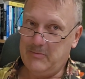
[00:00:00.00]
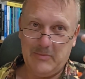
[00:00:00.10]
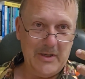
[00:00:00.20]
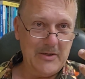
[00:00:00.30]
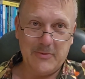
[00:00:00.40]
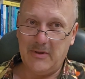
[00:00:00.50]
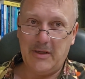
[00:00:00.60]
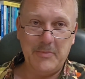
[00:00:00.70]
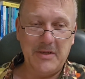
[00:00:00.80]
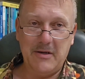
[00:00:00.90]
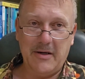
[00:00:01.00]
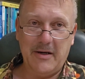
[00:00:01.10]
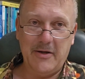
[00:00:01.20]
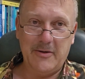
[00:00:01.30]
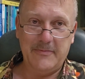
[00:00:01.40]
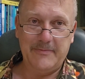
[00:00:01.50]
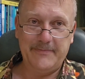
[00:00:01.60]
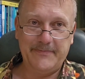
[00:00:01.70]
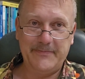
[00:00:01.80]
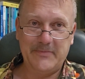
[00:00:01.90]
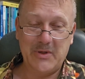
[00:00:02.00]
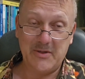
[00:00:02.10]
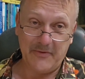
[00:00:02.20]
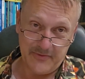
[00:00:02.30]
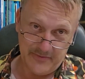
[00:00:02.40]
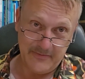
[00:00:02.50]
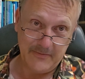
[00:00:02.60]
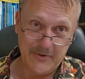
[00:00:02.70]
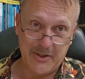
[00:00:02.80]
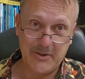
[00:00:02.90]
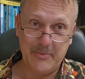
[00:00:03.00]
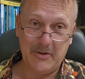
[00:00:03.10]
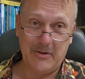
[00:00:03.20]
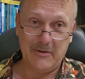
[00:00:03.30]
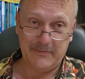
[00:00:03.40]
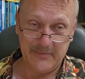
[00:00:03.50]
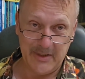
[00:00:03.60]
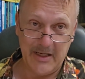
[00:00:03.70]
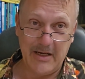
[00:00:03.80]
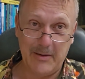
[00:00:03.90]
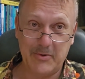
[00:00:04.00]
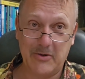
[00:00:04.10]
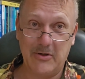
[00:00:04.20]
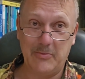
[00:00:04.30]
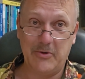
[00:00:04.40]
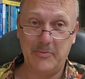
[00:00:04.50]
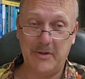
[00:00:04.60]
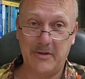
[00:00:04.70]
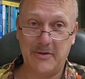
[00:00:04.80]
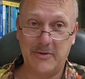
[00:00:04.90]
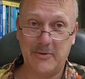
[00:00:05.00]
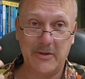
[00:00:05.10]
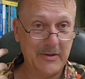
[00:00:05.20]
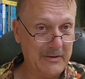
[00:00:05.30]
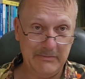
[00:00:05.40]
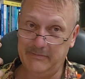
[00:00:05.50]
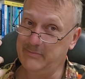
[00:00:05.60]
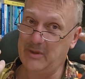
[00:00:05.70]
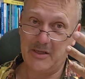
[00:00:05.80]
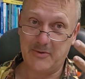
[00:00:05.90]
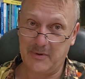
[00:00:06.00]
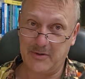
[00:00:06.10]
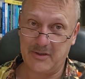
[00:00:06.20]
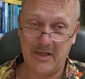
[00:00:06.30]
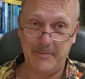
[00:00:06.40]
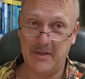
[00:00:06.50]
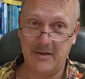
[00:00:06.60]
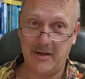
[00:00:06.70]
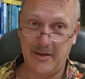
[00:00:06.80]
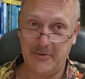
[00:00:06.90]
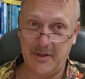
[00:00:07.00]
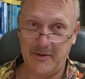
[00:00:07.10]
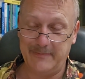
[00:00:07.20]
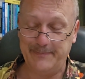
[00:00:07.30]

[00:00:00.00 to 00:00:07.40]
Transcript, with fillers: Might as well let me die here. Because if Jezebel and Ahab are going to put me to the sword, then might as well just let me die out here.